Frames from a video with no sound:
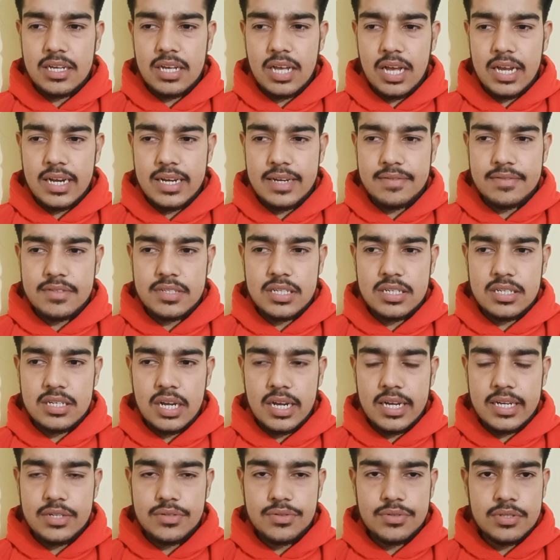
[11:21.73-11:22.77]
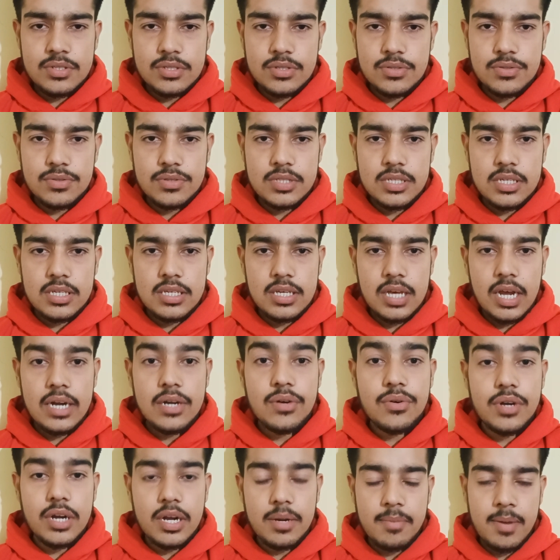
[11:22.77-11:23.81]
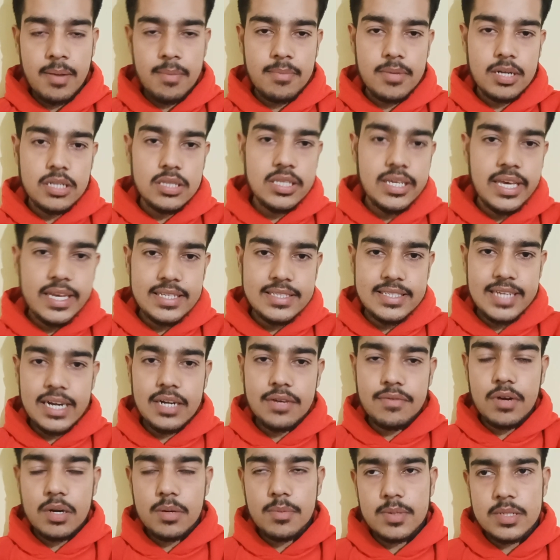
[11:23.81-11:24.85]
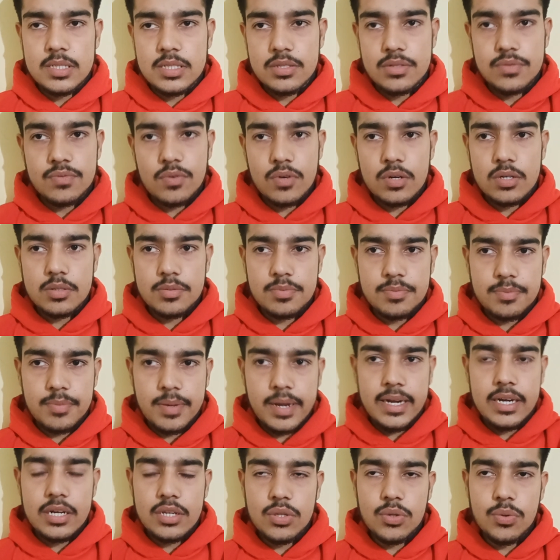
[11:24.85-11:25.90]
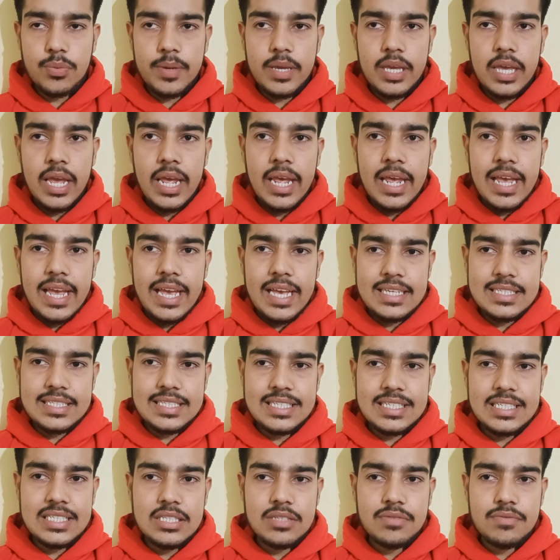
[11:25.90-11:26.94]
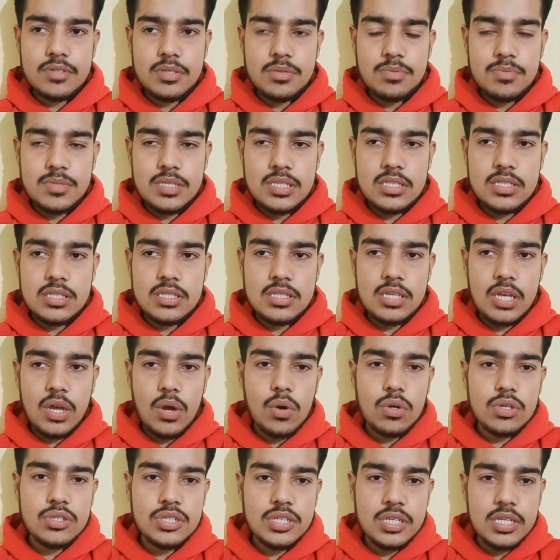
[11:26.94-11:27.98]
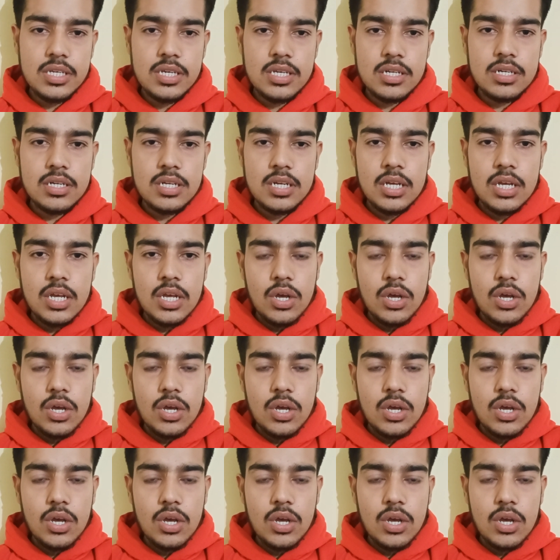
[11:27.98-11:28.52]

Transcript: I don't remember the exact word, but this was meant to be askins, which means austere,